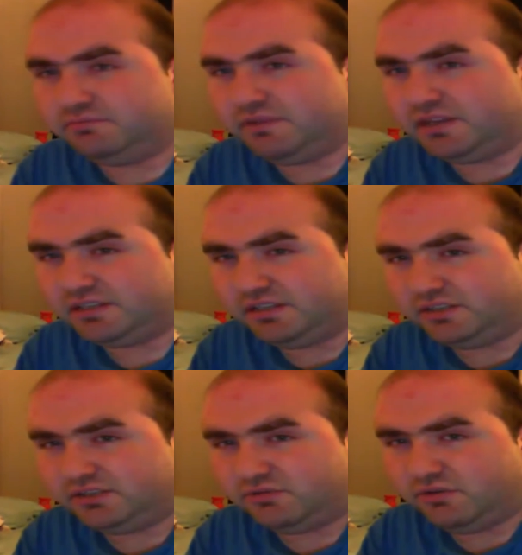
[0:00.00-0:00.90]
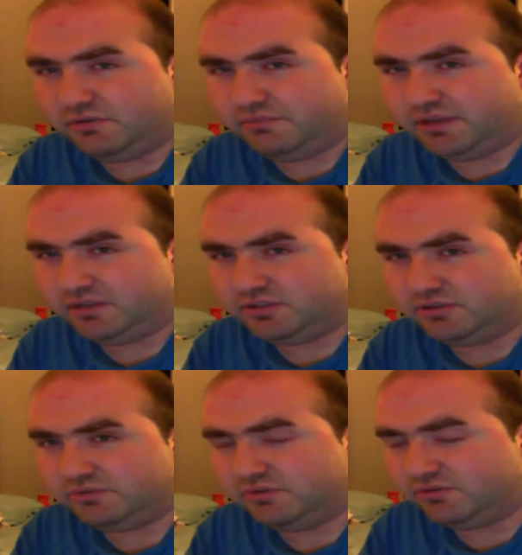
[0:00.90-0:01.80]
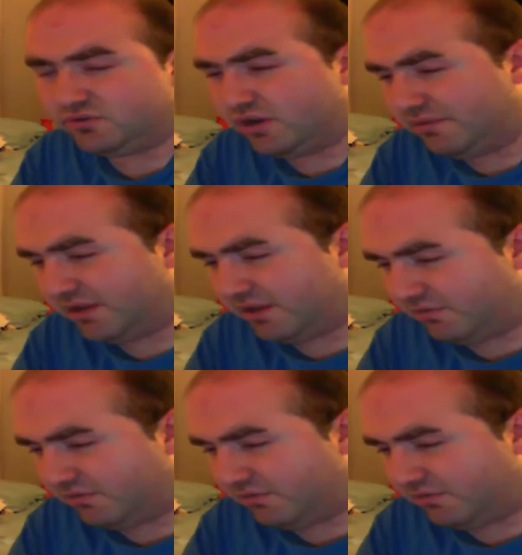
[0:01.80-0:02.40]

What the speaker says: basically just ordered him like a jumpsuit and trying to make